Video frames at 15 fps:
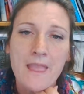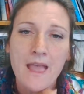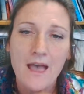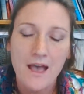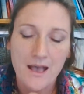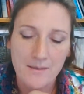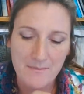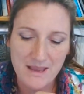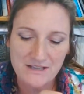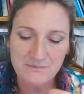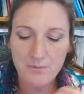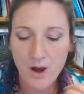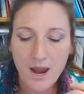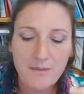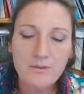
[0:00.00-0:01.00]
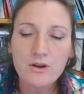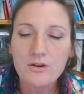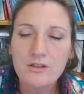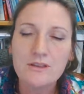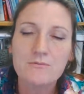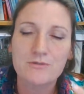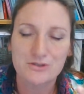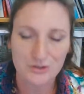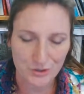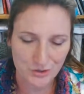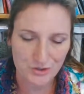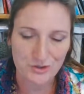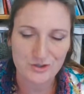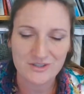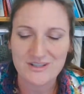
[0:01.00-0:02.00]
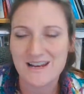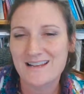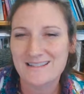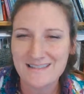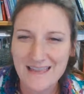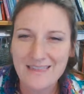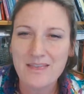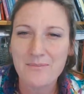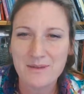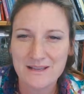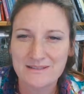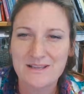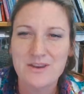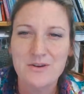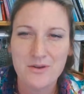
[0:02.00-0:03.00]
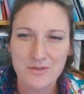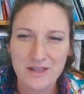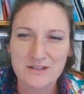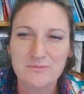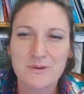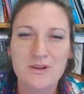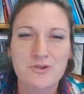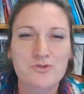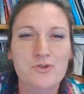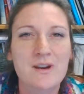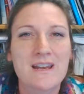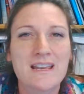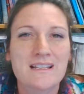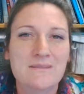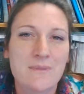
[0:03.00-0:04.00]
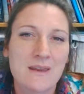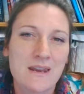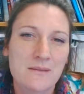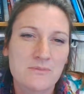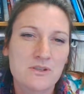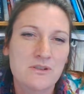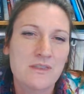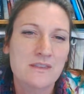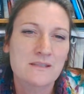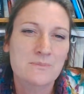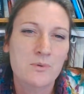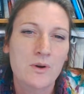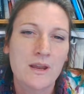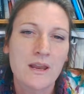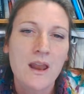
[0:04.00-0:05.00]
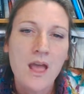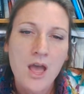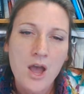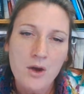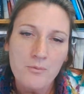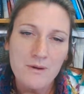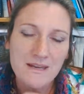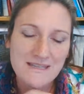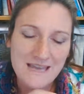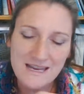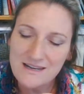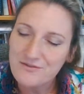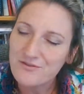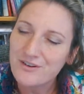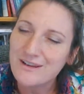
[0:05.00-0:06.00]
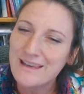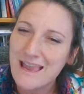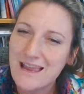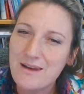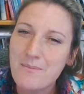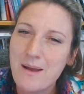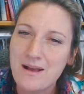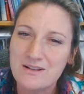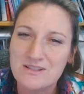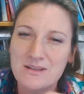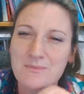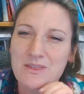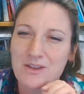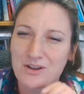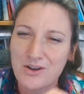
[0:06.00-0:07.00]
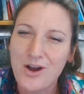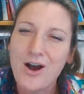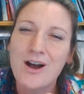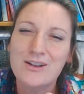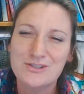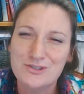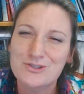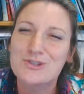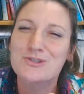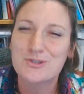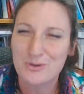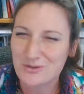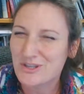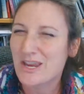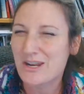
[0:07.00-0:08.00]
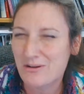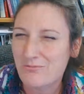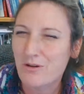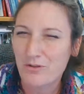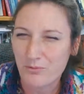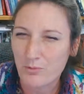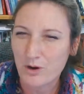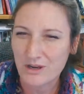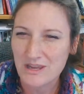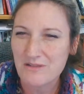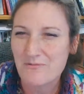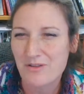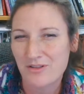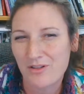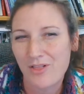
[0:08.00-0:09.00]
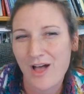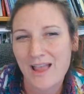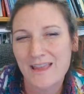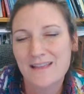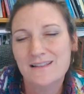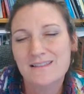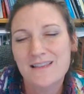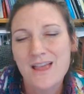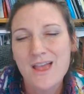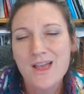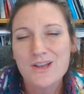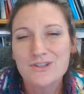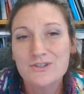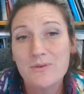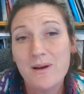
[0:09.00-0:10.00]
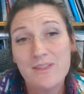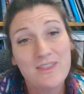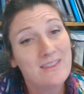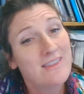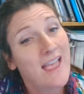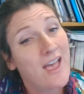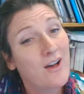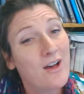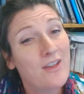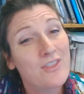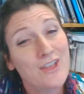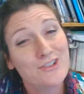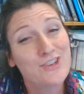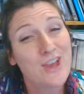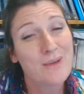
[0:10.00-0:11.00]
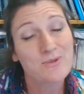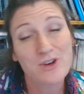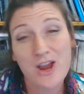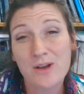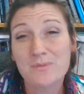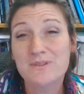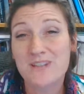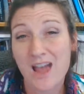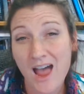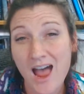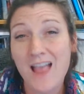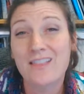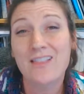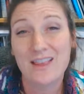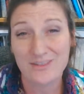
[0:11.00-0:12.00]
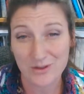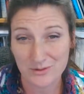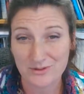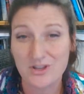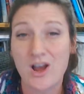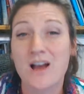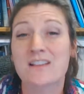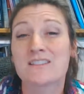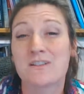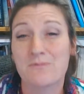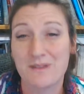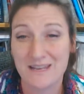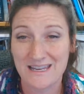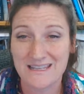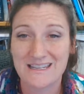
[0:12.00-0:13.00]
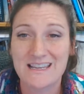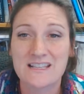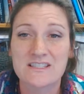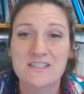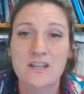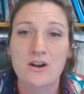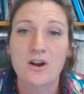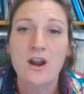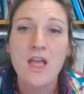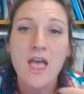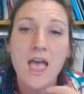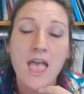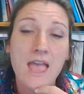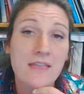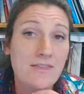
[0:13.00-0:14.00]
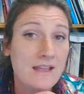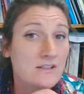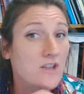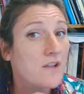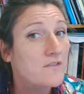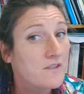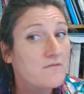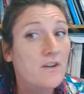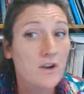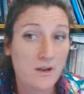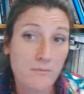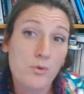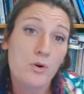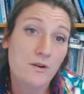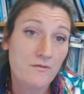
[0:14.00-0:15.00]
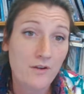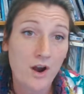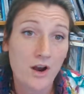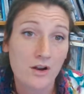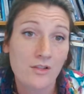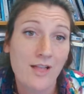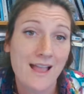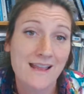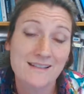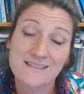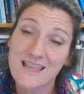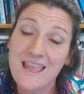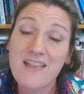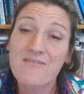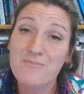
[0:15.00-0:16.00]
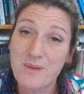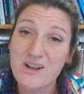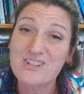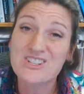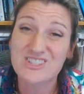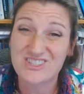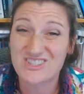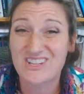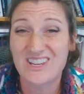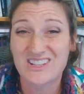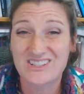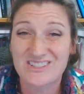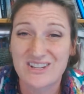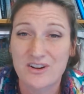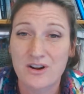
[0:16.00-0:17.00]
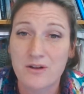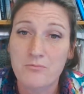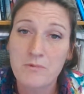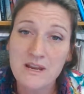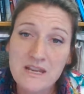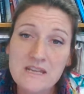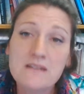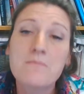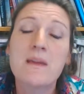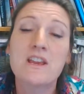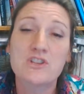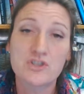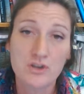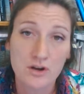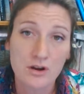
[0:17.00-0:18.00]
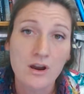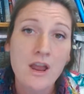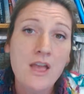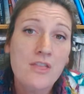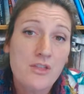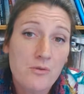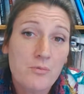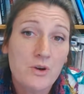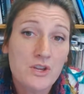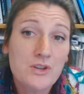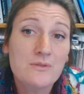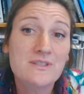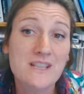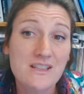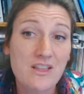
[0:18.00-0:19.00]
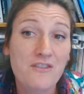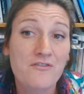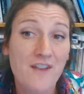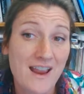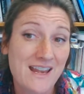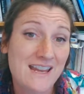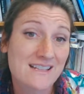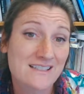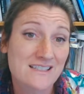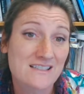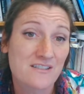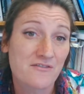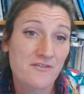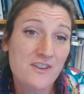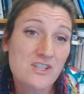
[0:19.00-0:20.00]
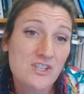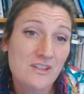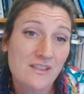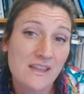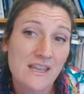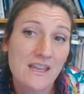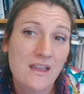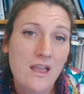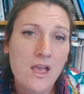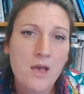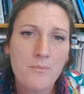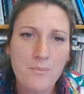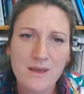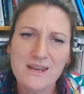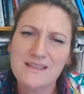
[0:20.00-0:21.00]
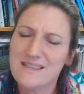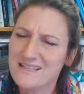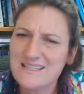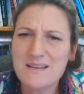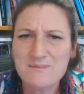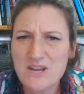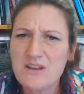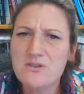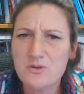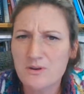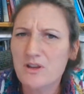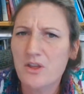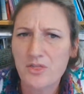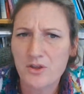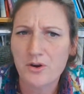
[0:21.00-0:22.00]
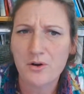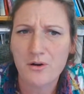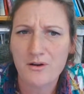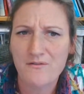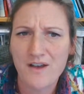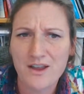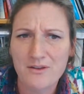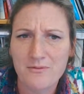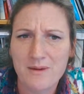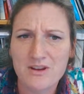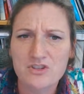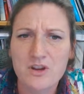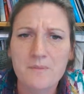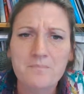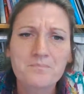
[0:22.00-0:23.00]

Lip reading: As primarily researchers, and I say that because I know that's what your training's been up to this point, we tend to forget about some of the costs associated with working with clients. So I think the chapter helps to highlight those costs that we need to consider. And that's often very important for our clients. They have budgets to consider, and we need to make sure that we're using their finances efficiently, but at the same time doing a thorough evaluation.